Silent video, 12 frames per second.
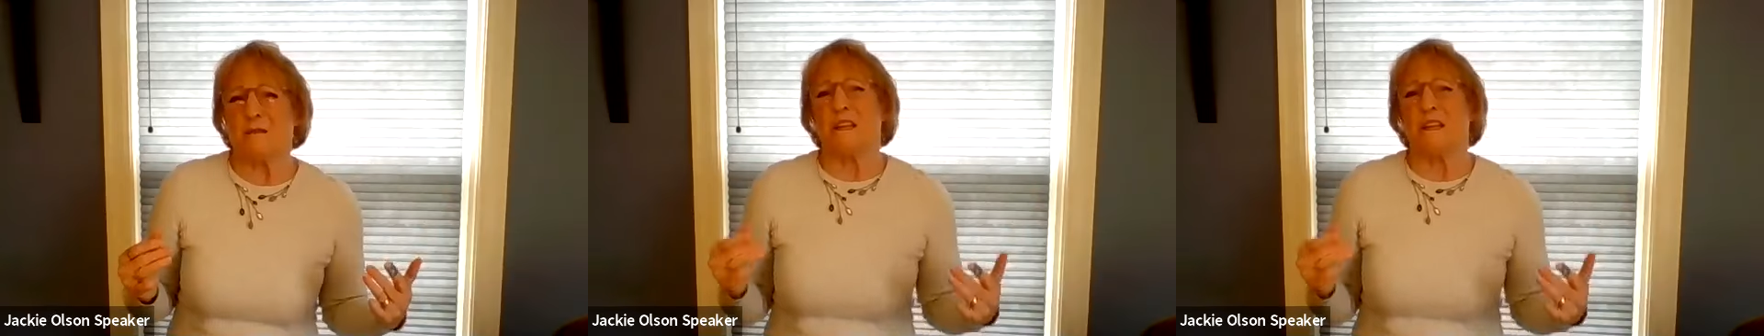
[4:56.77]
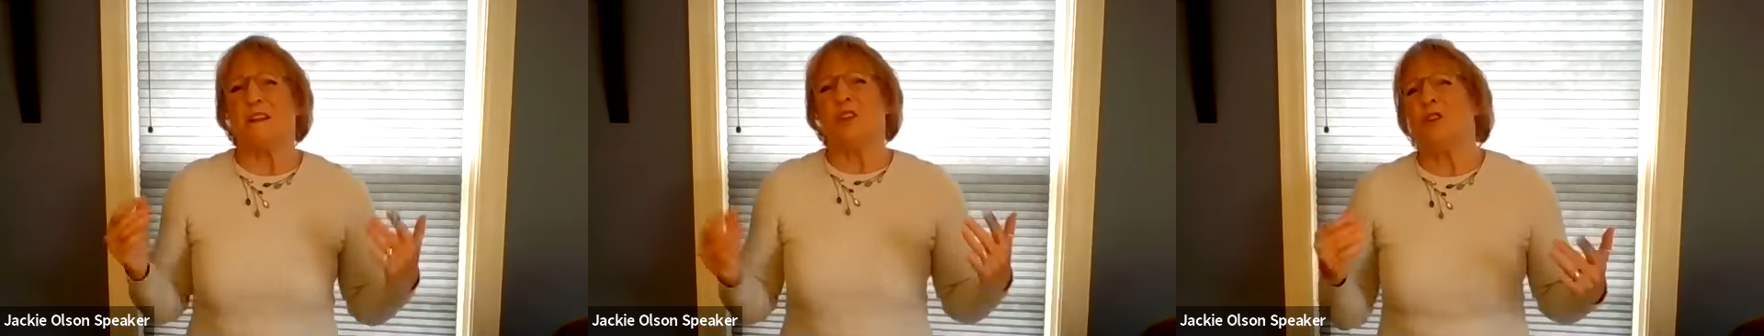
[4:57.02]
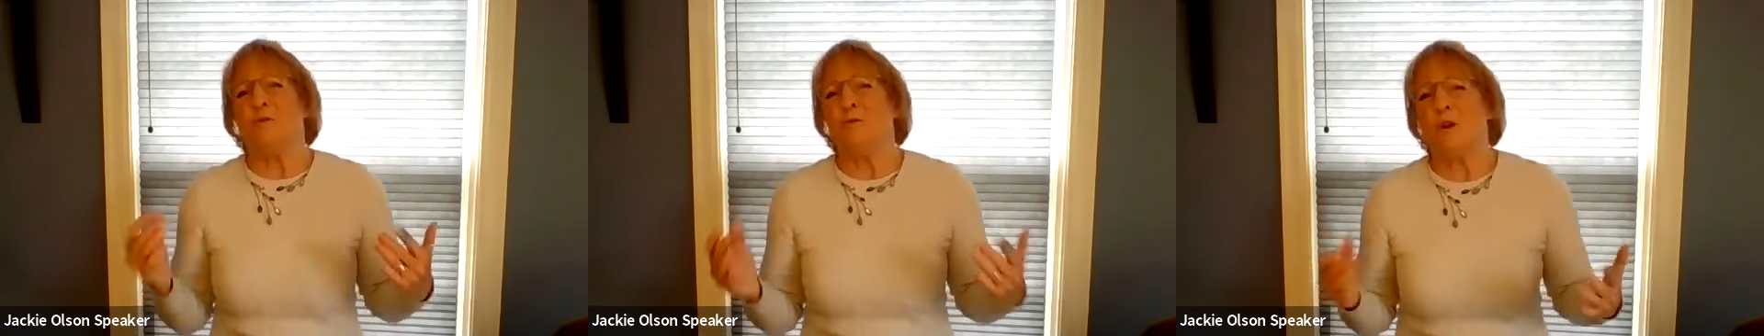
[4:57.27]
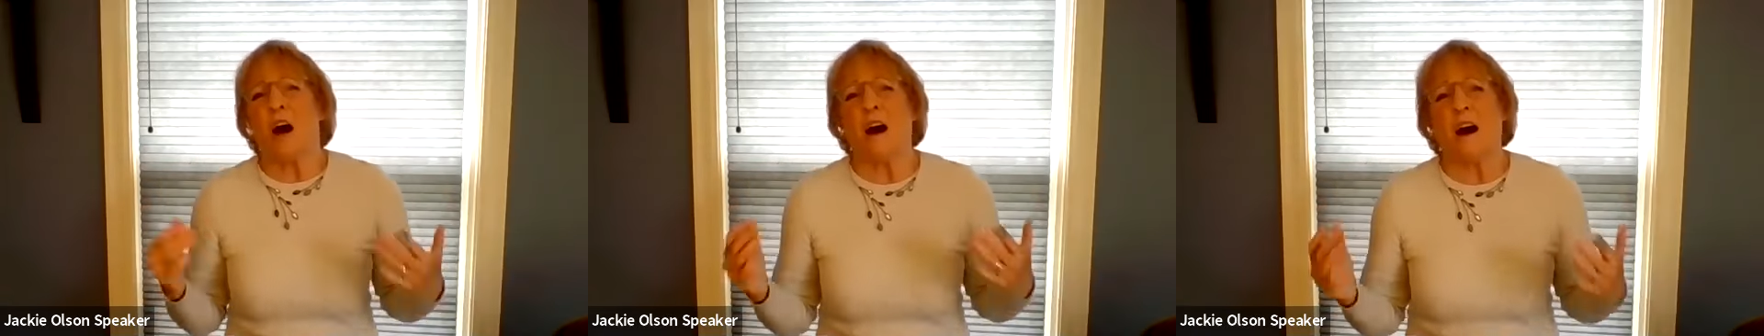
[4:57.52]
to me that
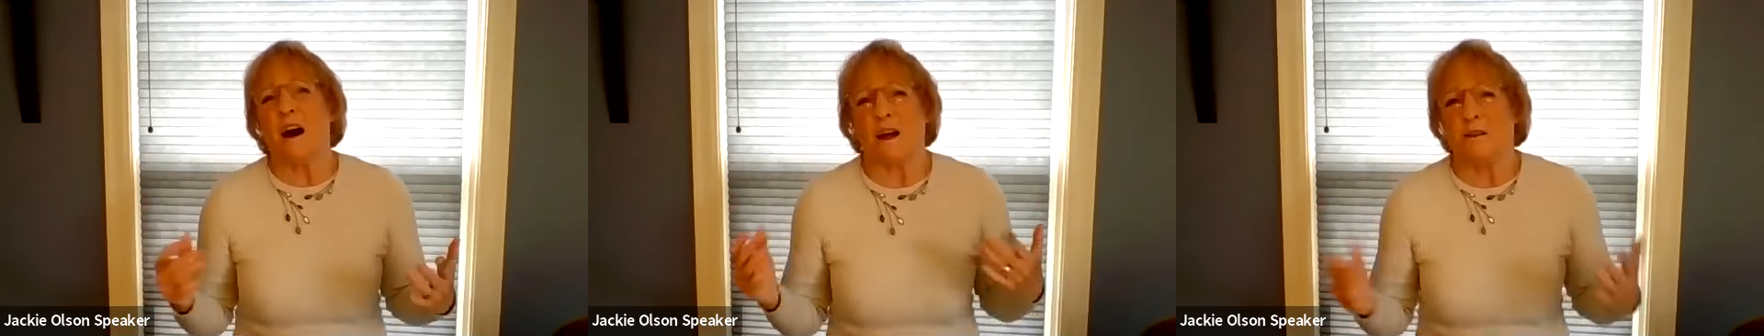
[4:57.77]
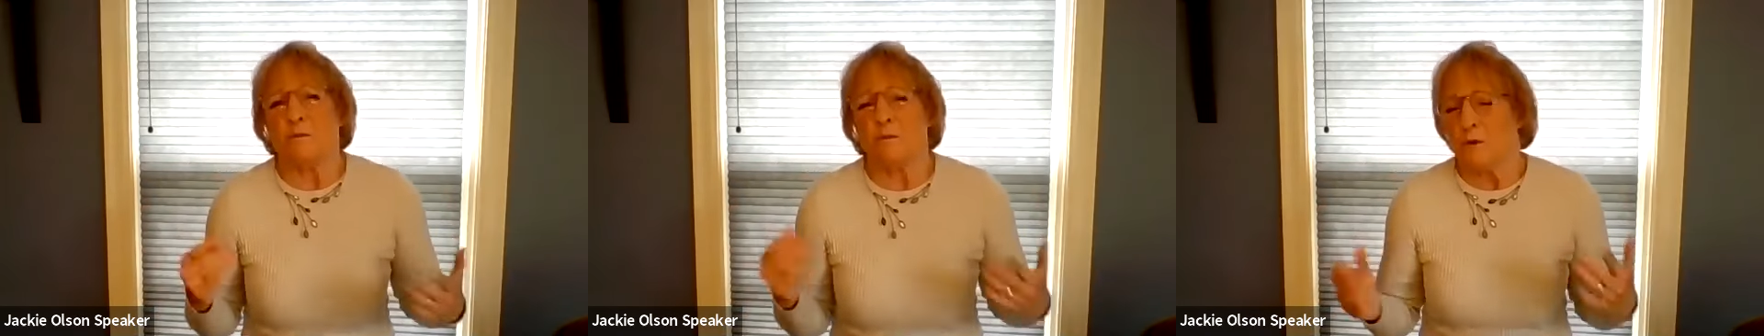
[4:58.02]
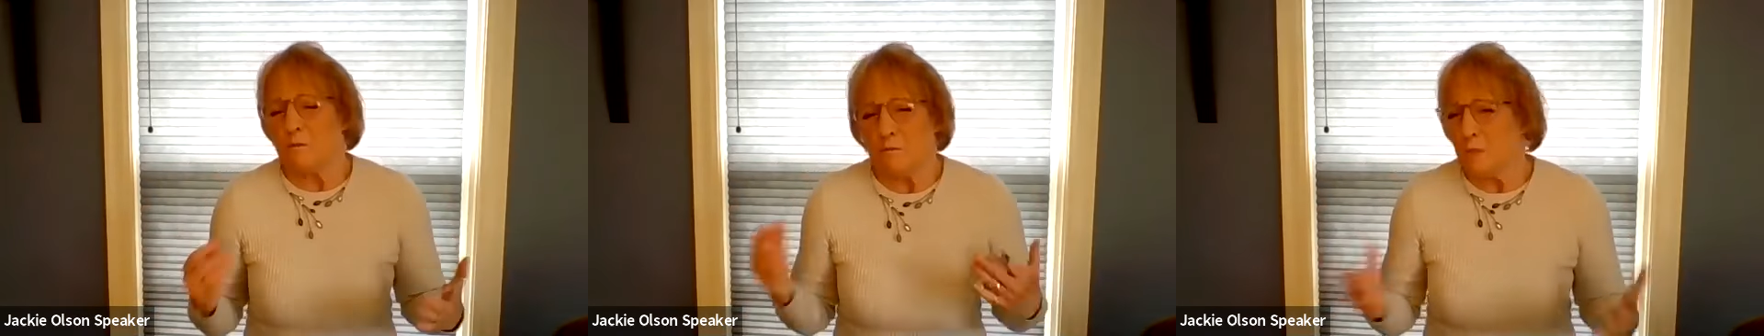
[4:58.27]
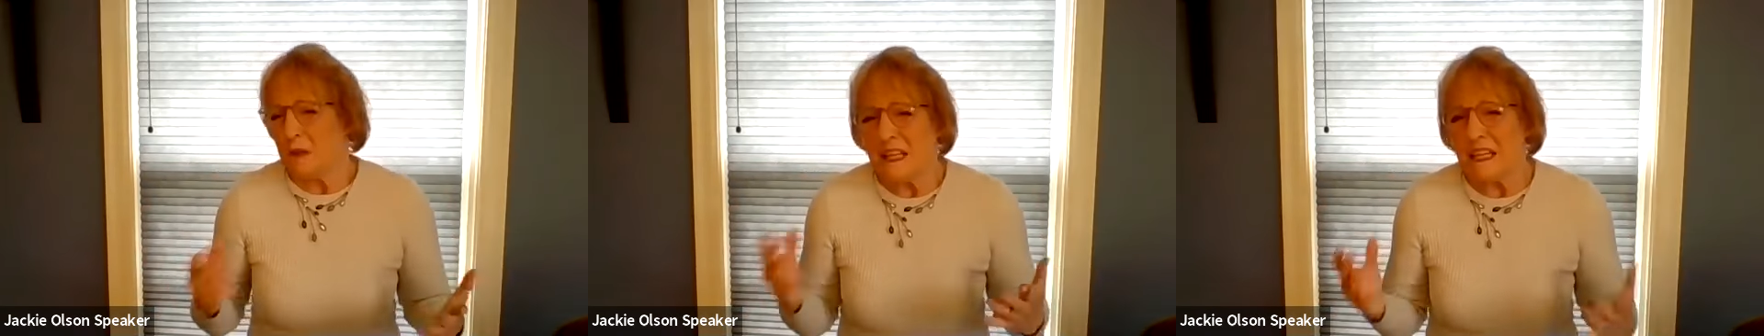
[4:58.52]
UConn
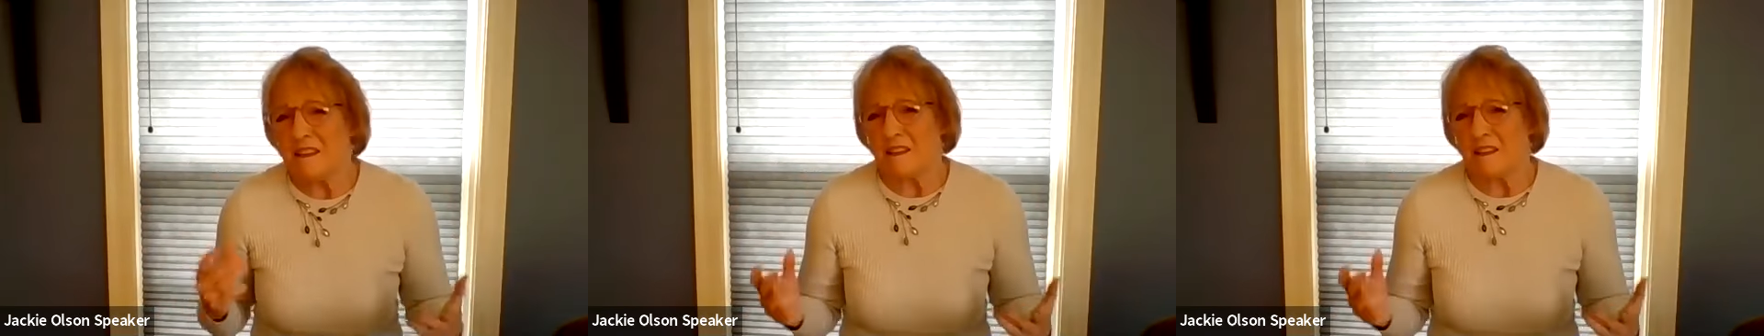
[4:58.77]
would be